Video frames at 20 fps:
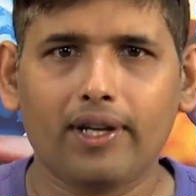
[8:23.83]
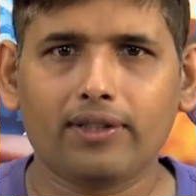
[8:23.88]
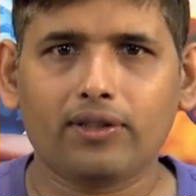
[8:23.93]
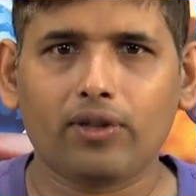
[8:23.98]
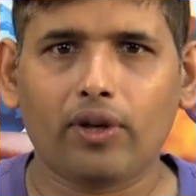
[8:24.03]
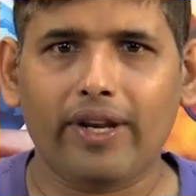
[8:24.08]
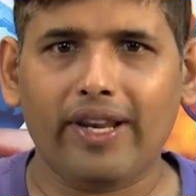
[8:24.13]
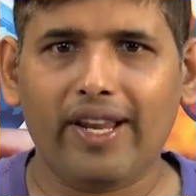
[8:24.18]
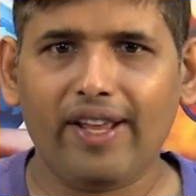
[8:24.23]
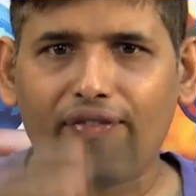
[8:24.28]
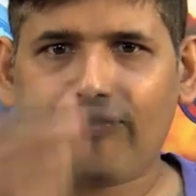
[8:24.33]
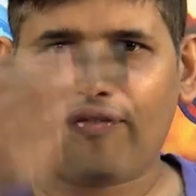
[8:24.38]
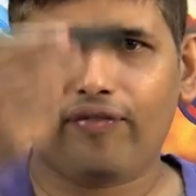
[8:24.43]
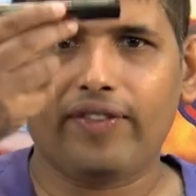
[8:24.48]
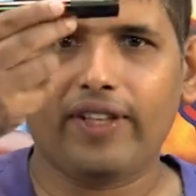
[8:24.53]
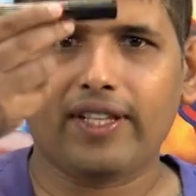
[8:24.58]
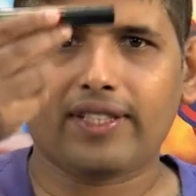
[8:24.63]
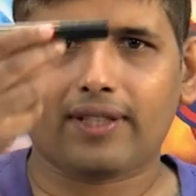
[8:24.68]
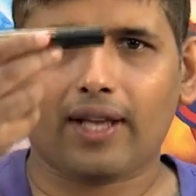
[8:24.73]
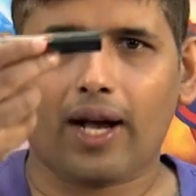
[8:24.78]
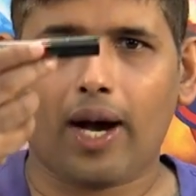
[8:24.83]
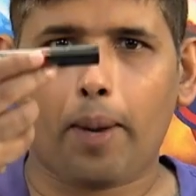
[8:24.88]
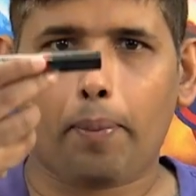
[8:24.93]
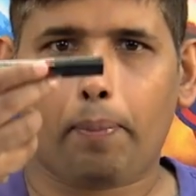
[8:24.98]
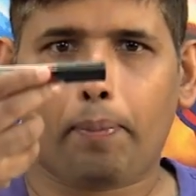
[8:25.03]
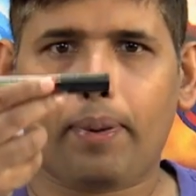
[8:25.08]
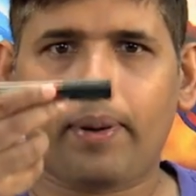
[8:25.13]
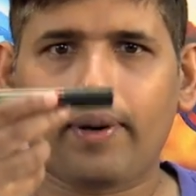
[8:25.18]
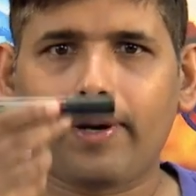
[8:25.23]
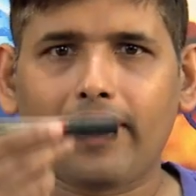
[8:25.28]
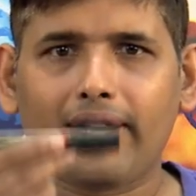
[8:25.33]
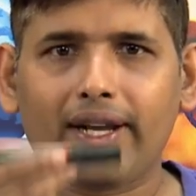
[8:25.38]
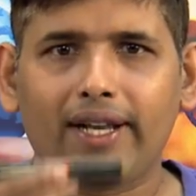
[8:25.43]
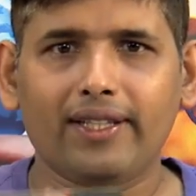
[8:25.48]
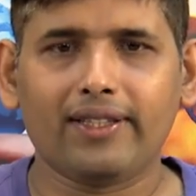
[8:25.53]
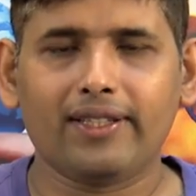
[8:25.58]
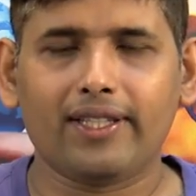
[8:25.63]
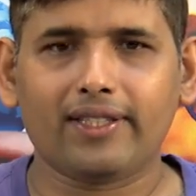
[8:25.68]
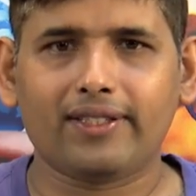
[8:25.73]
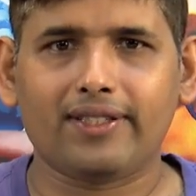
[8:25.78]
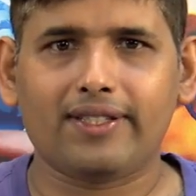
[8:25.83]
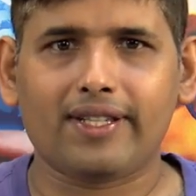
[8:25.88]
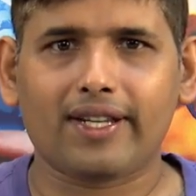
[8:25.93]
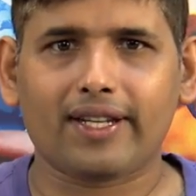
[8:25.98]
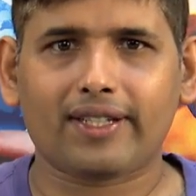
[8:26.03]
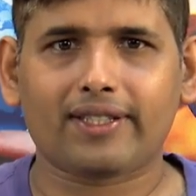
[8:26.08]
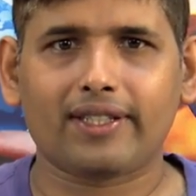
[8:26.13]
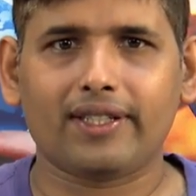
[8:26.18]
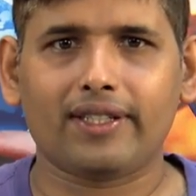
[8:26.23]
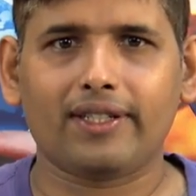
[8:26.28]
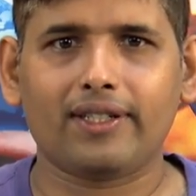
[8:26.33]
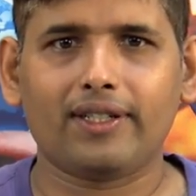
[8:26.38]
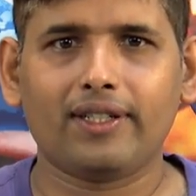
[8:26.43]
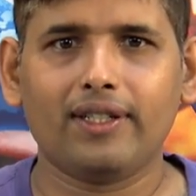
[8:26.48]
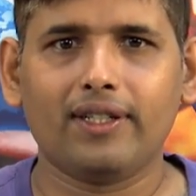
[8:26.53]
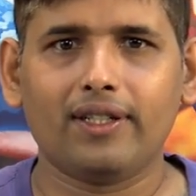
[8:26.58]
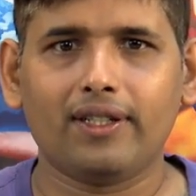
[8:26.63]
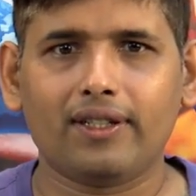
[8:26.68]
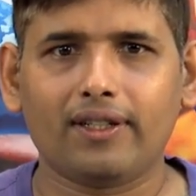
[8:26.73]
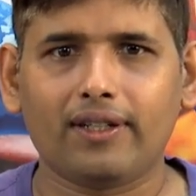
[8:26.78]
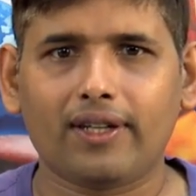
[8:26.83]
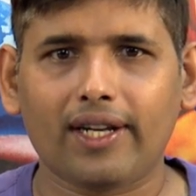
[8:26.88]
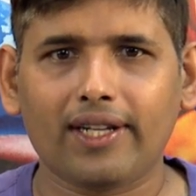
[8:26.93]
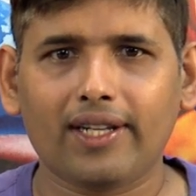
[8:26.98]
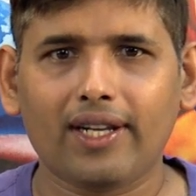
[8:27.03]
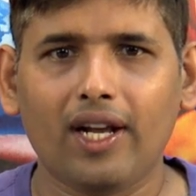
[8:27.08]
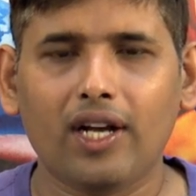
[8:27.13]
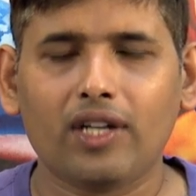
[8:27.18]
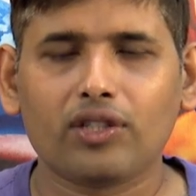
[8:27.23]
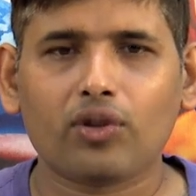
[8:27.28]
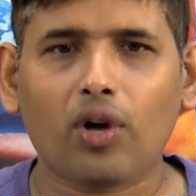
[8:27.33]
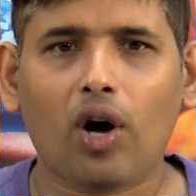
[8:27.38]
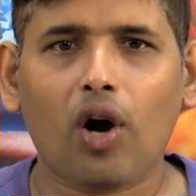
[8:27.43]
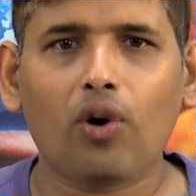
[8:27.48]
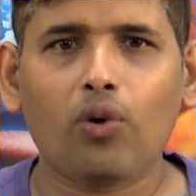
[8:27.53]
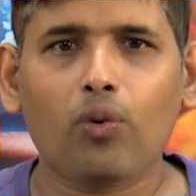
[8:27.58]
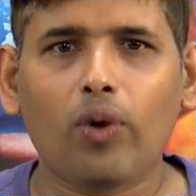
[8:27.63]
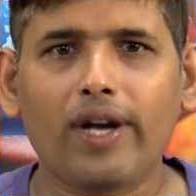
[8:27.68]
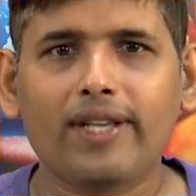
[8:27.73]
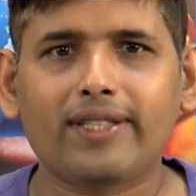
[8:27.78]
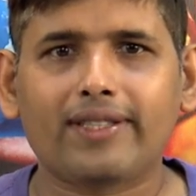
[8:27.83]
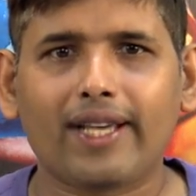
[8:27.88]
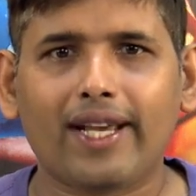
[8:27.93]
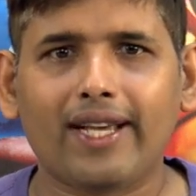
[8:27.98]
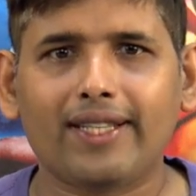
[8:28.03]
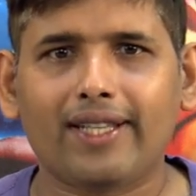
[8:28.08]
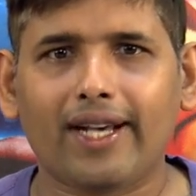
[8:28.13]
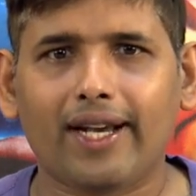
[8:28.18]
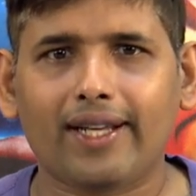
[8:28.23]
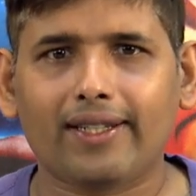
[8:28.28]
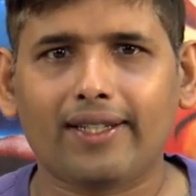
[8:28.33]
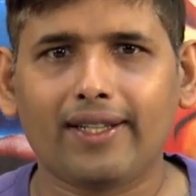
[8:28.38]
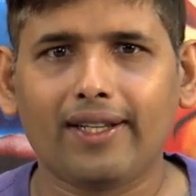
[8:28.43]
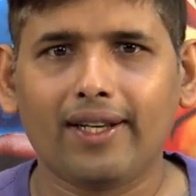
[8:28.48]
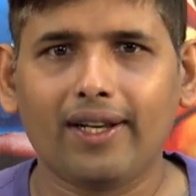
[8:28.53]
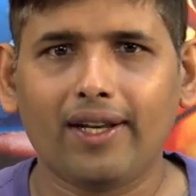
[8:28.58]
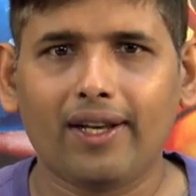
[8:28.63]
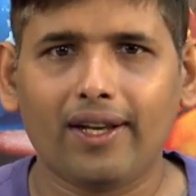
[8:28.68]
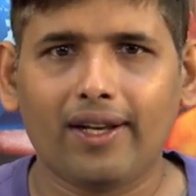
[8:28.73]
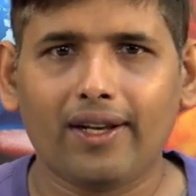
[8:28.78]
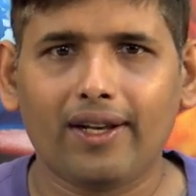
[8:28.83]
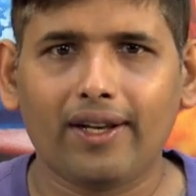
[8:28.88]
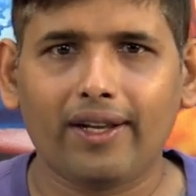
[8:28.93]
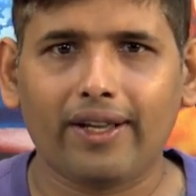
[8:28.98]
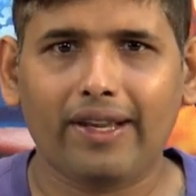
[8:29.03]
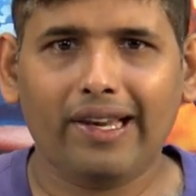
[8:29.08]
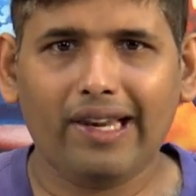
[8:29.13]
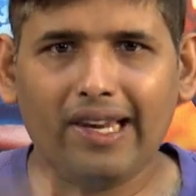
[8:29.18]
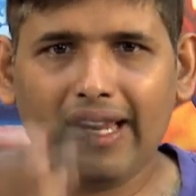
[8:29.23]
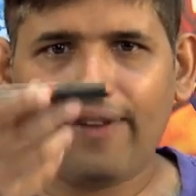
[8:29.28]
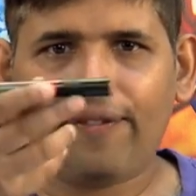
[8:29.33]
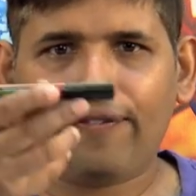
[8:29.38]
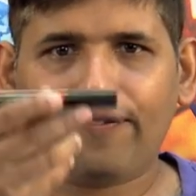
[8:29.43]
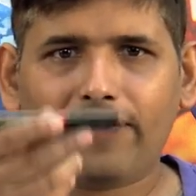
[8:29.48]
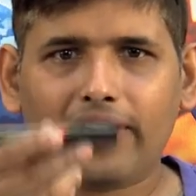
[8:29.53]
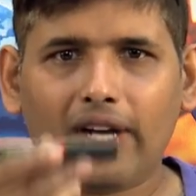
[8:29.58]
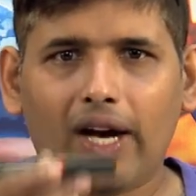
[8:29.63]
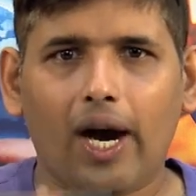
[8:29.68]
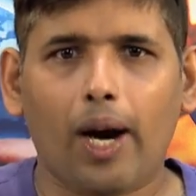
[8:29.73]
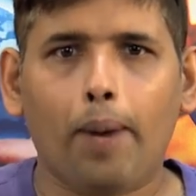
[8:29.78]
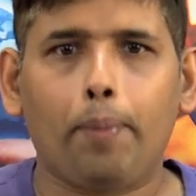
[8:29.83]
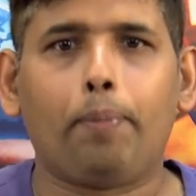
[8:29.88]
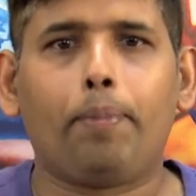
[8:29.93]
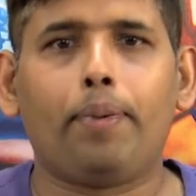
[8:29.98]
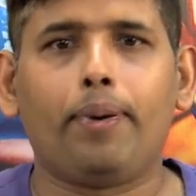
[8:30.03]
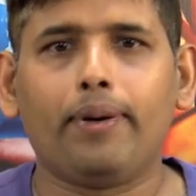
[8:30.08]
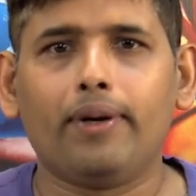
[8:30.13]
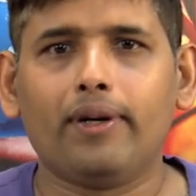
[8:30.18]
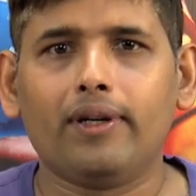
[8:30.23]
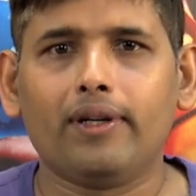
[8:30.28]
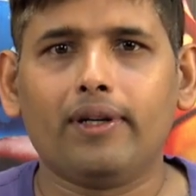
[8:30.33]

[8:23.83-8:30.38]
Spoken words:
So, lift this up in this direction, right. So, how do I say that lift up